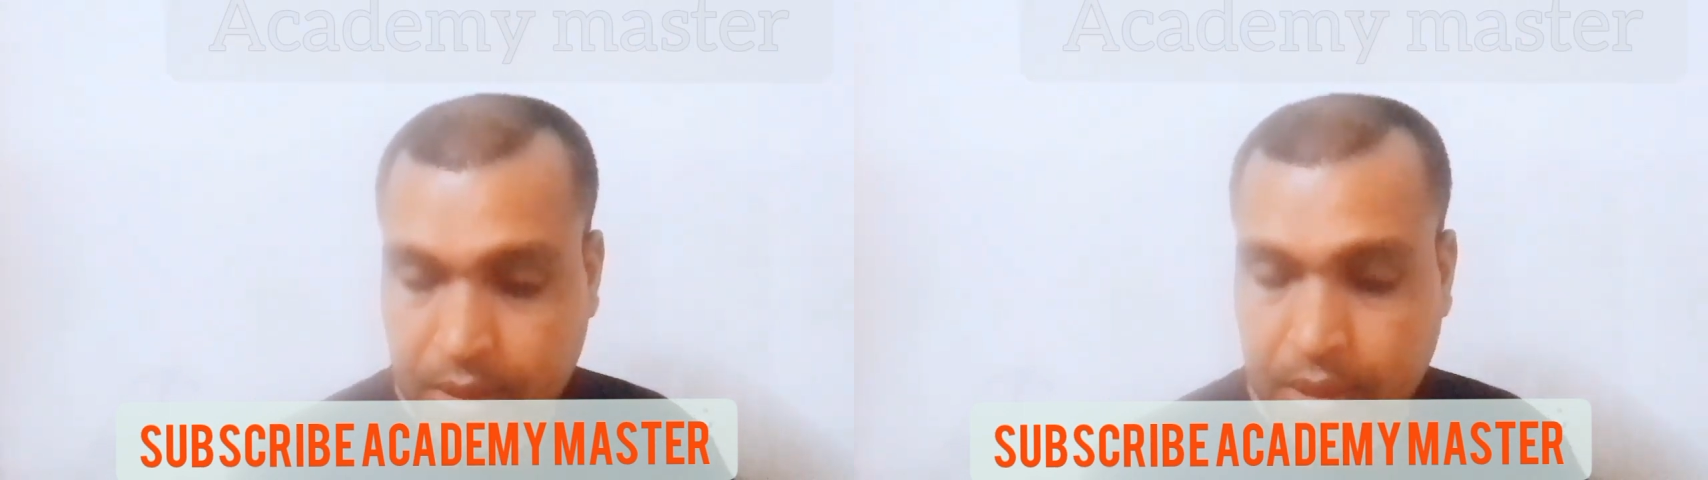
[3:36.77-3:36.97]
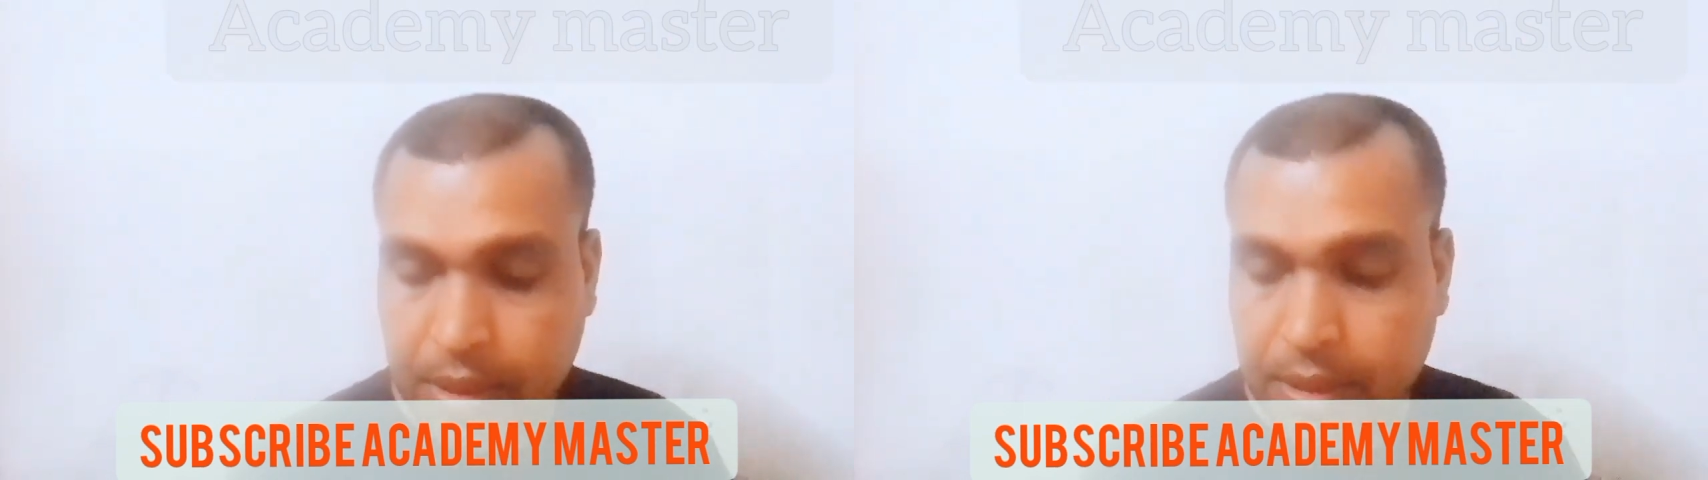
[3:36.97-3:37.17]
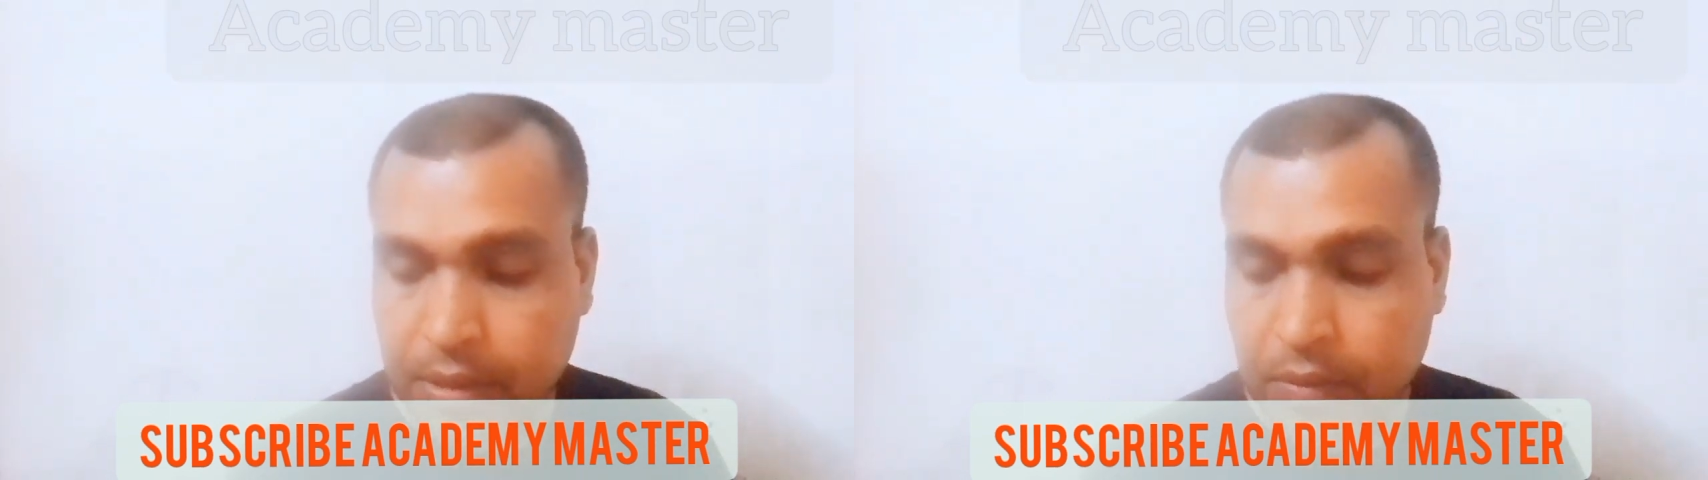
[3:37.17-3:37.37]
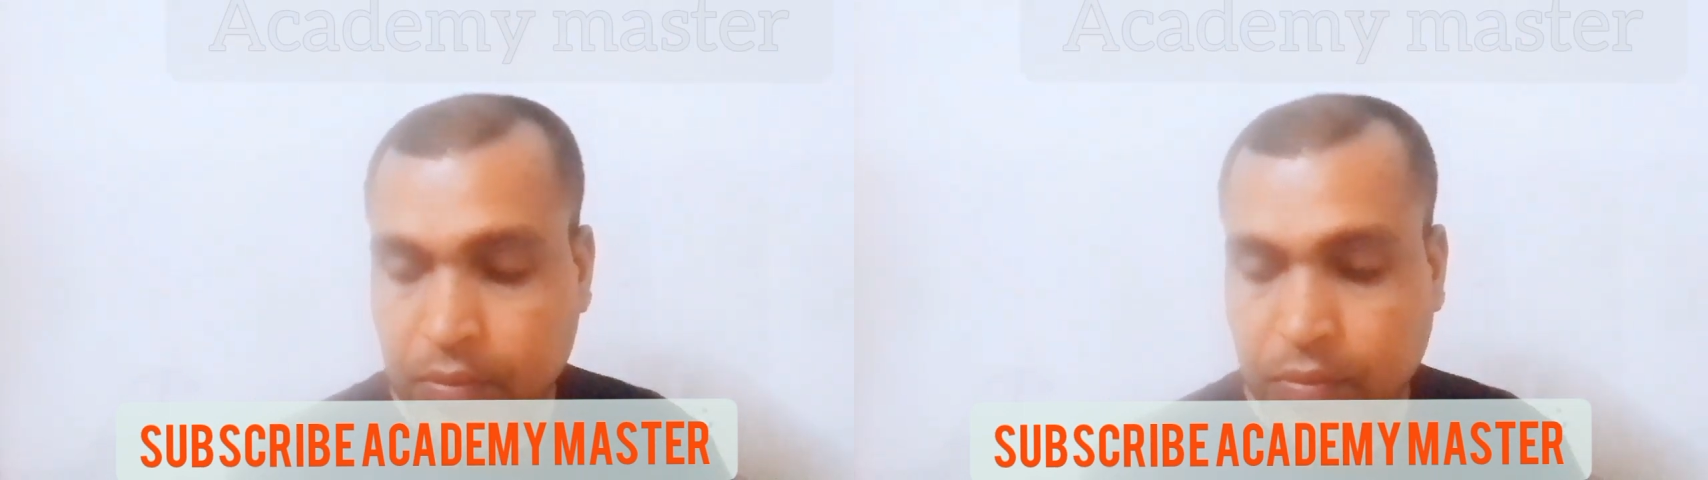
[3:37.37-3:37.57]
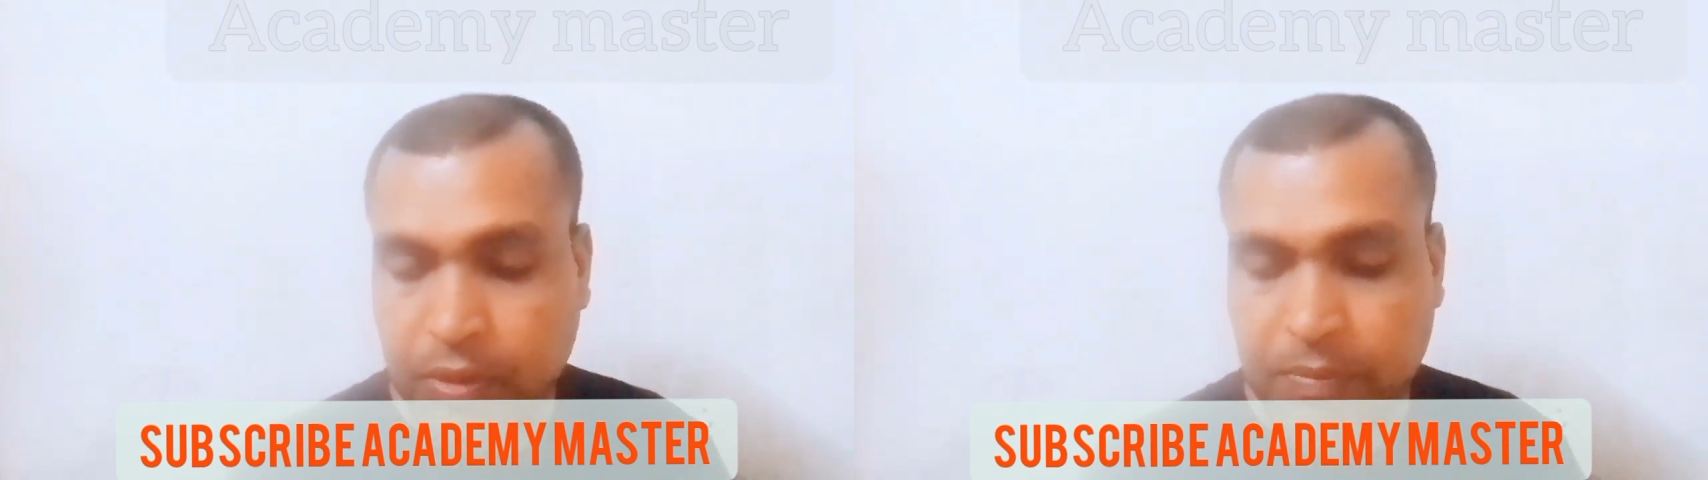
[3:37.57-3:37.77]
here
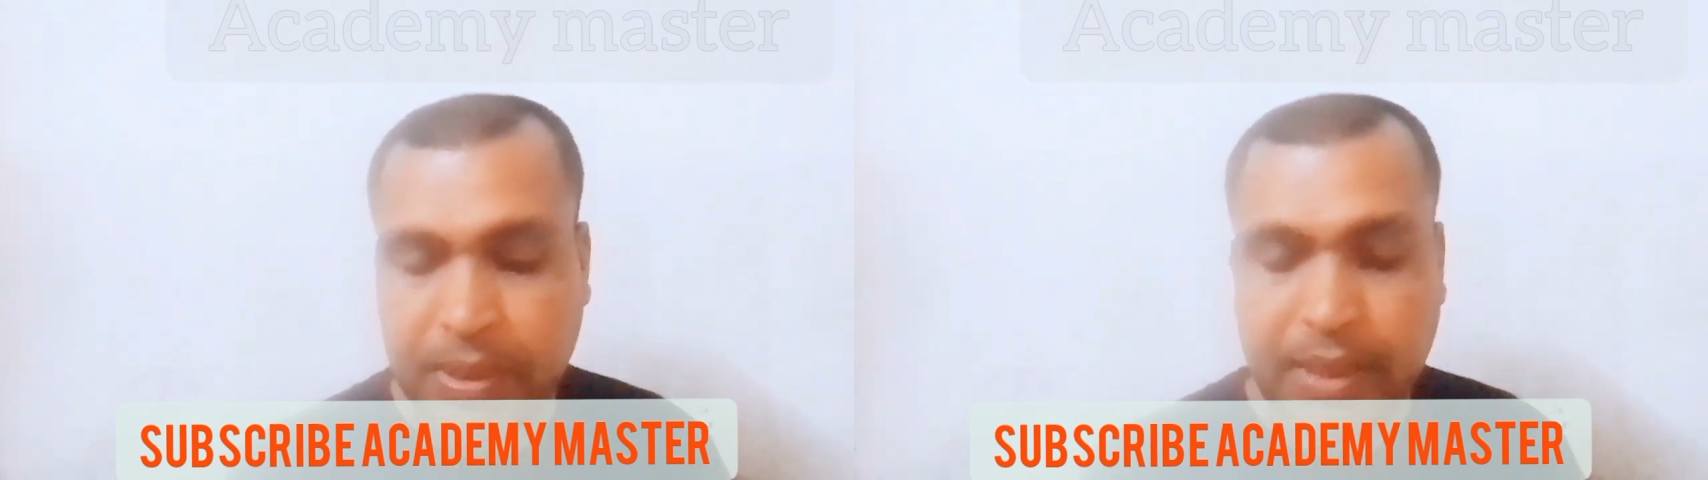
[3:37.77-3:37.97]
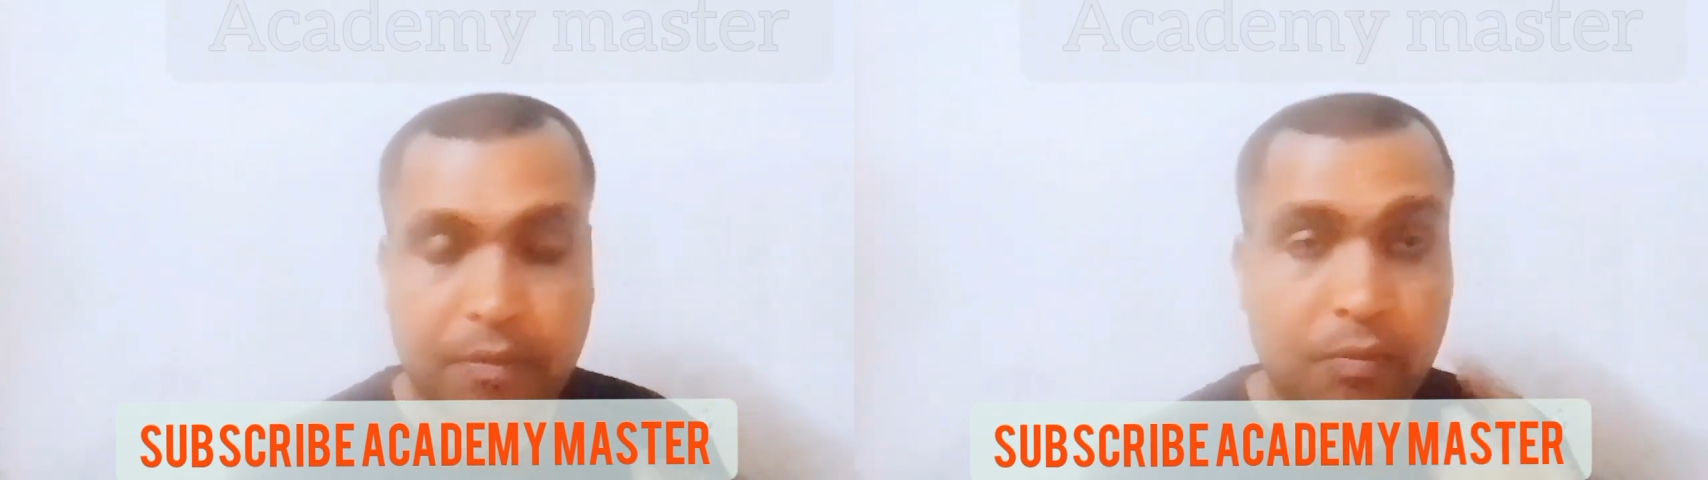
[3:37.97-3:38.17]
you will be getting